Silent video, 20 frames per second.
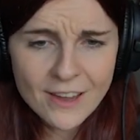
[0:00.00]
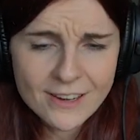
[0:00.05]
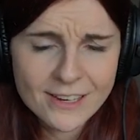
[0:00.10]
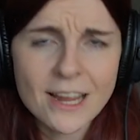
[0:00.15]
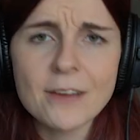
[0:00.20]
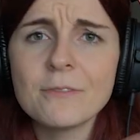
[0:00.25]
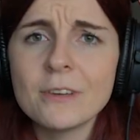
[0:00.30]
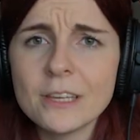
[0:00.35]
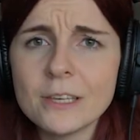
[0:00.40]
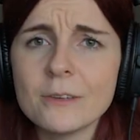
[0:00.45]

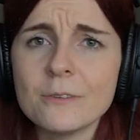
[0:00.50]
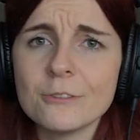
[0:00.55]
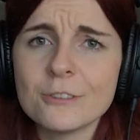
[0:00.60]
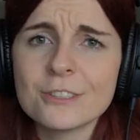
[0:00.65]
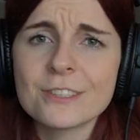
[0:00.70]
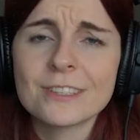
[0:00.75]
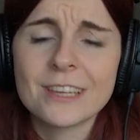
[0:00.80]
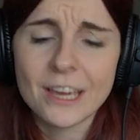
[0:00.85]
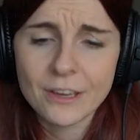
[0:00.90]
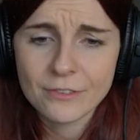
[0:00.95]
that we
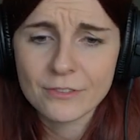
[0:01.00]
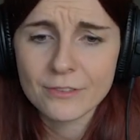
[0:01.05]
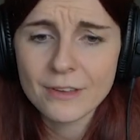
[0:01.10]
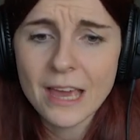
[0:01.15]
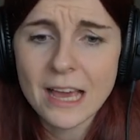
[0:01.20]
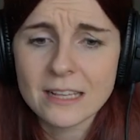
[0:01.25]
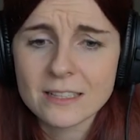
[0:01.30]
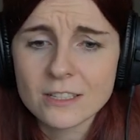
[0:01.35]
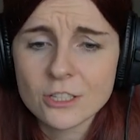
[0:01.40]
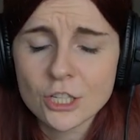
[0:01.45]
use
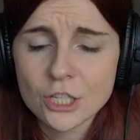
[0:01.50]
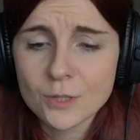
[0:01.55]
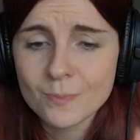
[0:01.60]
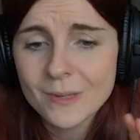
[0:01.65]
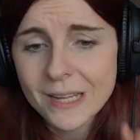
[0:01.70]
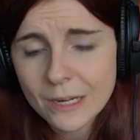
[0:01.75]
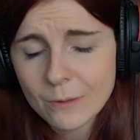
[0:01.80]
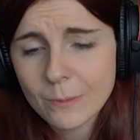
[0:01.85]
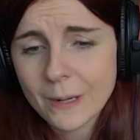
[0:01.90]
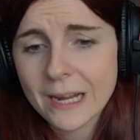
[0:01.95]
K3S. Just
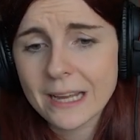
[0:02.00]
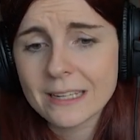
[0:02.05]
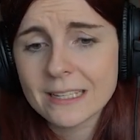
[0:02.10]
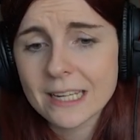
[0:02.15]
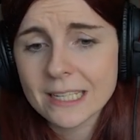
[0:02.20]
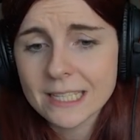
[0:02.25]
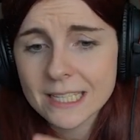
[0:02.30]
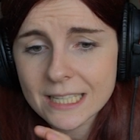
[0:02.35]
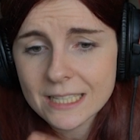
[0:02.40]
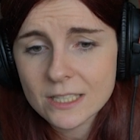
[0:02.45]
be aware
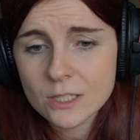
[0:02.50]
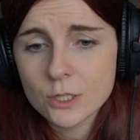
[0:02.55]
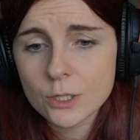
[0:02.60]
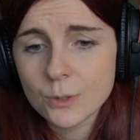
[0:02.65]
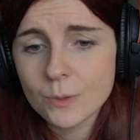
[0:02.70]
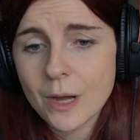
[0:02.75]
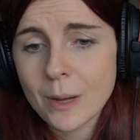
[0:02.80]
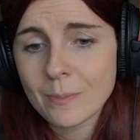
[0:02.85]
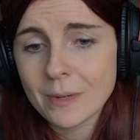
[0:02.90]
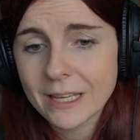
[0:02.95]
that these
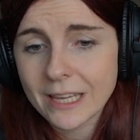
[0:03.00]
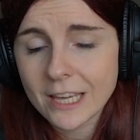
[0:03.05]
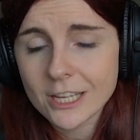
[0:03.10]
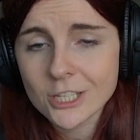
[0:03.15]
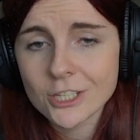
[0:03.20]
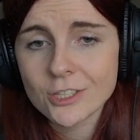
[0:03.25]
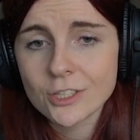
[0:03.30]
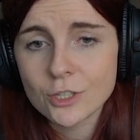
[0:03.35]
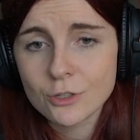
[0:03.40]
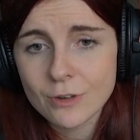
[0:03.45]
2
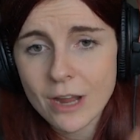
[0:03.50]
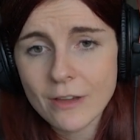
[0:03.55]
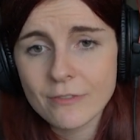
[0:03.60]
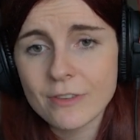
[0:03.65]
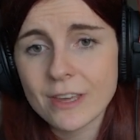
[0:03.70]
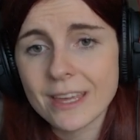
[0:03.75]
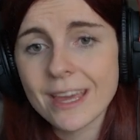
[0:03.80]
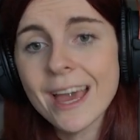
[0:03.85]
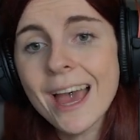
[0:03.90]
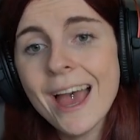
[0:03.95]
applications,
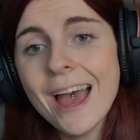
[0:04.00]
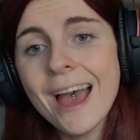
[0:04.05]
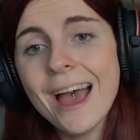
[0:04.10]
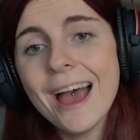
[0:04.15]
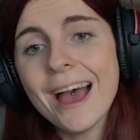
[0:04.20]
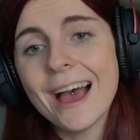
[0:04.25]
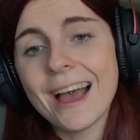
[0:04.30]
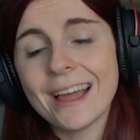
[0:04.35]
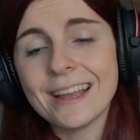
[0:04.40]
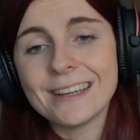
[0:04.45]
traffic
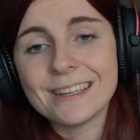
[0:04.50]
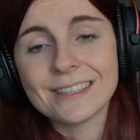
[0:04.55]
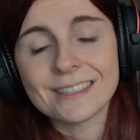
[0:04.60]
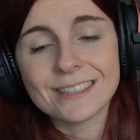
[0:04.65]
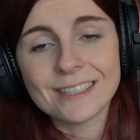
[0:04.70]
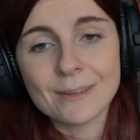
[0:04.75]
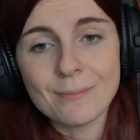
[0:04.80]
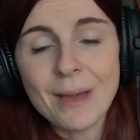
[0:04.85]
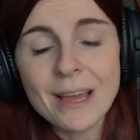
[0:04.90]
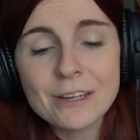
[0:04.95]
and
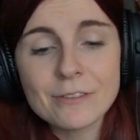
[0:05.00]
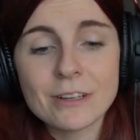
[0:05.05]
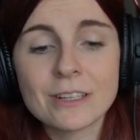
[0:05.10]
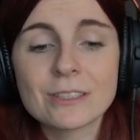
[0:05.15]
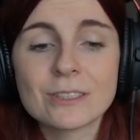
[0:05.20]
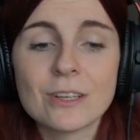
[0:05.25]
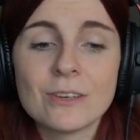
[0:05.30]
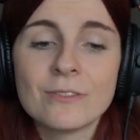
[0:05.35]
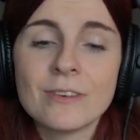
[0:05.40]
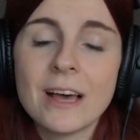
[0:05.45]
the metric
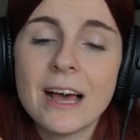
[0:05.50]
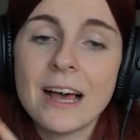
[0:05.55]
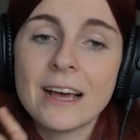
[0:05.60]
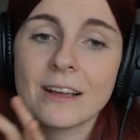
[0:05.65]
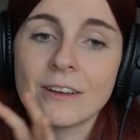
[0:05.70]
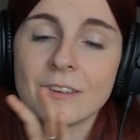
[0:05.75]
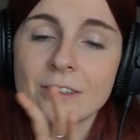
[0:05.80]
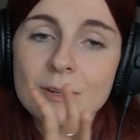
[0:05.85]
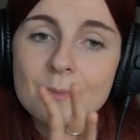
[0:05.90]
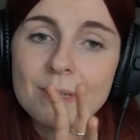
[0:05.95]
server, are
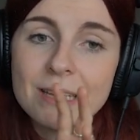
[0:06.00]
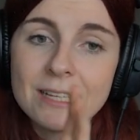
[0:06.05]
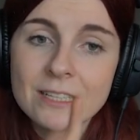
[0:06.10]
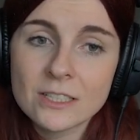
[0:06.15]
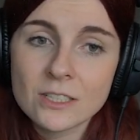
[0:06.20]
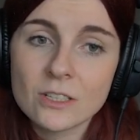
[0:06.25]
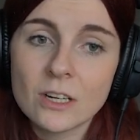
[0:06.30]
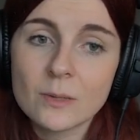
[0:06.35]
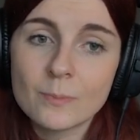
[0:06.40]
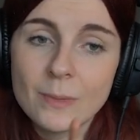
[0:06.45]
going to be
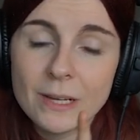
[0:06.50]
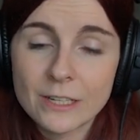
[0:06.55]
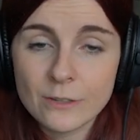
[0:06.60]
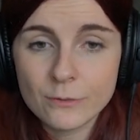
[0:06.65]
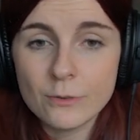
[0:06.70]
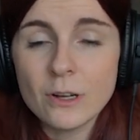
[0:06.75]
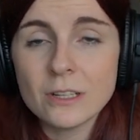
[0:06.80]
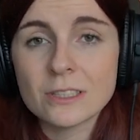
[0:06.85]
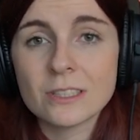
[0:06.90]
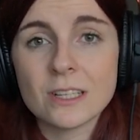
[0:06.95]
installed by
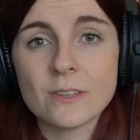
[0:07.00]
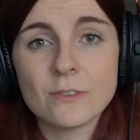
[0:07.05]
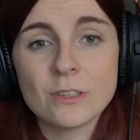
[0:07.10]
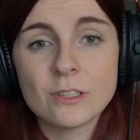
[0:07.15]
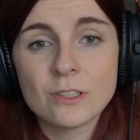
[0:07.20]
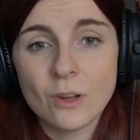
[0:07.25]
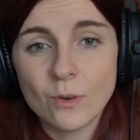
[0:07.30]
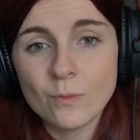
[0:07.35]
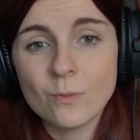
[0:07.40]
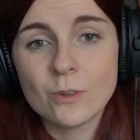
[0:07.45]
default. So if you
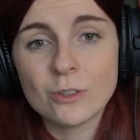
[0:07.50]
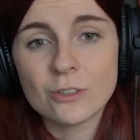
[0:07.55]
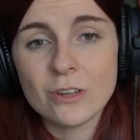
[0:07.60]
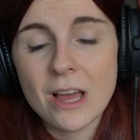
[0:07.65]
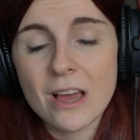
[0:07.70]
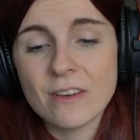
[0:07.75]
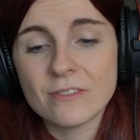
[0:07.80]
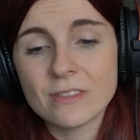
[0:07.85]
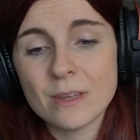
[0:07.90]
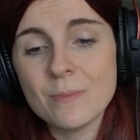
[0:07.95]
don't want to
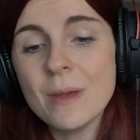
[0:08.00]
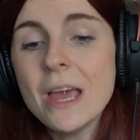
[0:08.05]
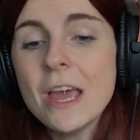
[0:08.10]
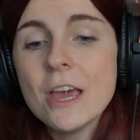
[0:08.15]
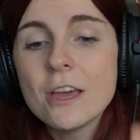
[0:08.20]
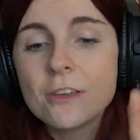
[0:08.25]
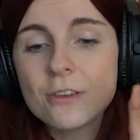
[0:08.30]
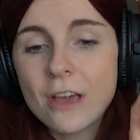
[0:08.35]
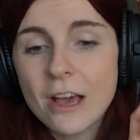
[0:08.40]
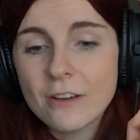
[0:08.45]
have them,
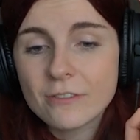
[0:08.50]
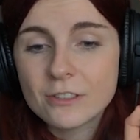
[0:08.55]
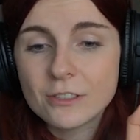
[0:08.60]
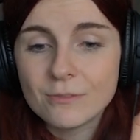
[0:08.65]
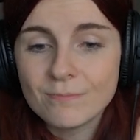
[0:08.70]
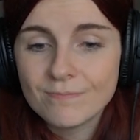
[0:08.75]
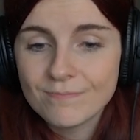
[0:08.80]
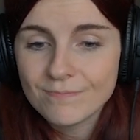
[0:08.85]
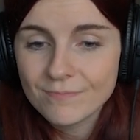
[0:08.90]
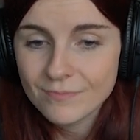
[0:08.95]
you have
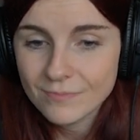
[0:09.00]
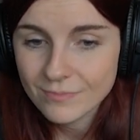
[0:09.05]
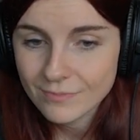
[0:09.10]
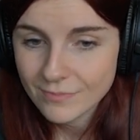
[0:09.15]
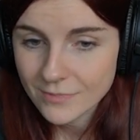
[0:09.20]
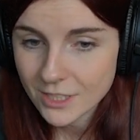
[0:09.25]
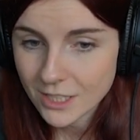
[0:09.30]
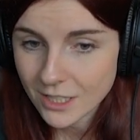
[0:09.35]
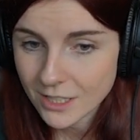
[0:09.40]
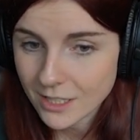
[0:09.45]
to
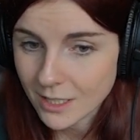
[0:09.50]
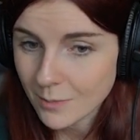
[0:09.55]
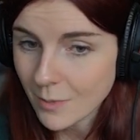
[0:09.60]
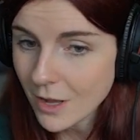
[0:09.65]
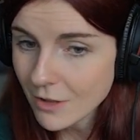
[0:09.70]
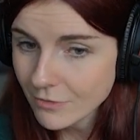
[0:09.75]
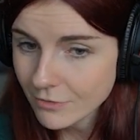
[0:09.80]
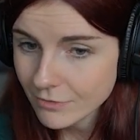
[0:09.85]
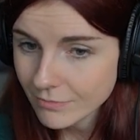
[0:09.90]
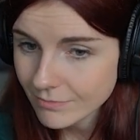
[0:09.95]
turn them
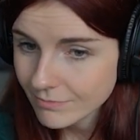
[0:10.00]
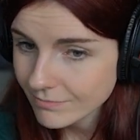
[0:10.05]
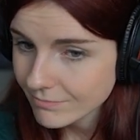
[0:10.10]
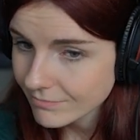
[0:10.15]
off,